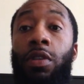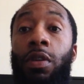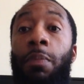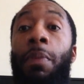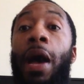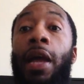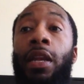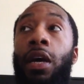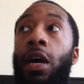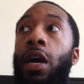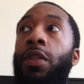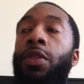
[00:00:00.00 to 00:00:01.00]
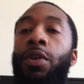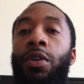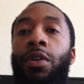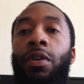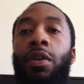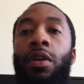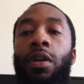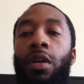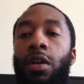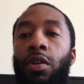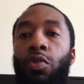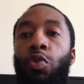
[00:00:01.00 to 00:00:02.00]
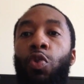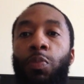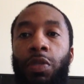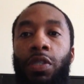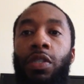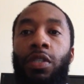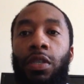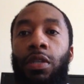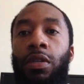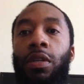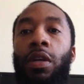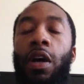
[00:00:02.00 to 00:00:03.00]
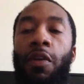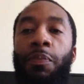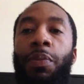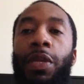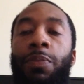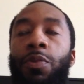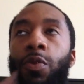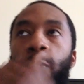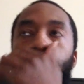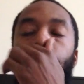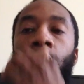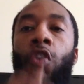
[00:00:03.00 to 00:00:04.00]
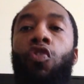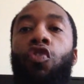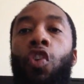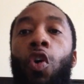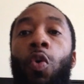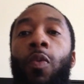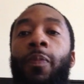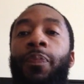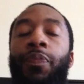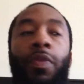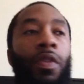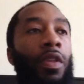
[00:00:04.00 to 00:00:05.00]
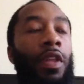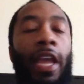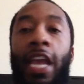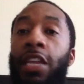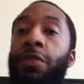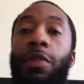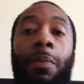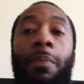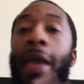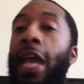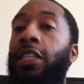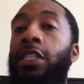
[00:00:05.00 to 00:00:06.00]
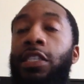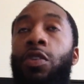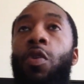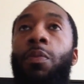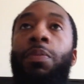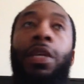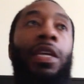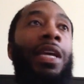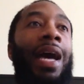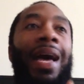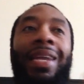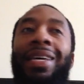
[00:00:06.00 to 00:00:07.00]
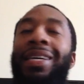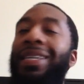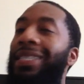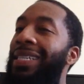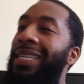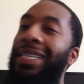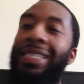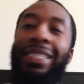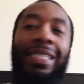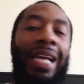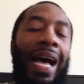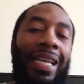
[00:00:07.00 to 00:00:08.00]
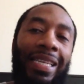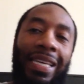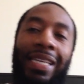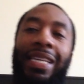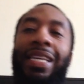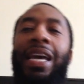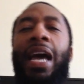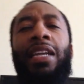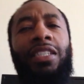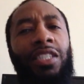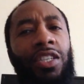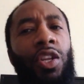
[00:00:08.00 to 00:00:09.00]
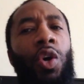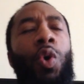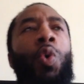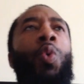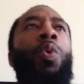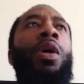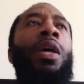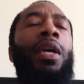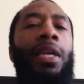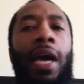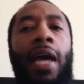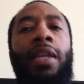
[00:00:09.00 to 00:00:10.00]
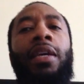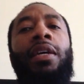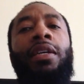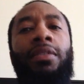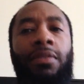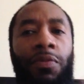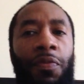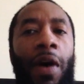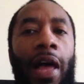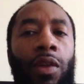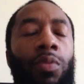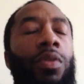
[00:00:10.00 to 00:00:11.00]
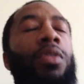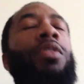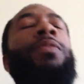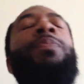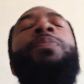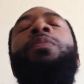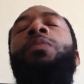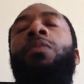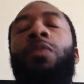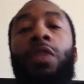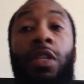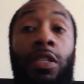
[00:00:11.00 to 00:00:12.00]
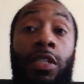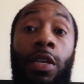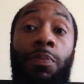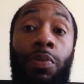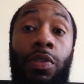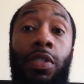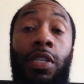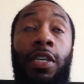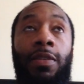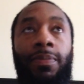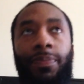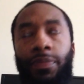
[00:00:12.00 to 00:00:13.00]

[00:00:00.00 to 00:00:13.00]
by the other groups of people. So the mass is going to be kind of not getting it, kind of slow, kind of followers. 10%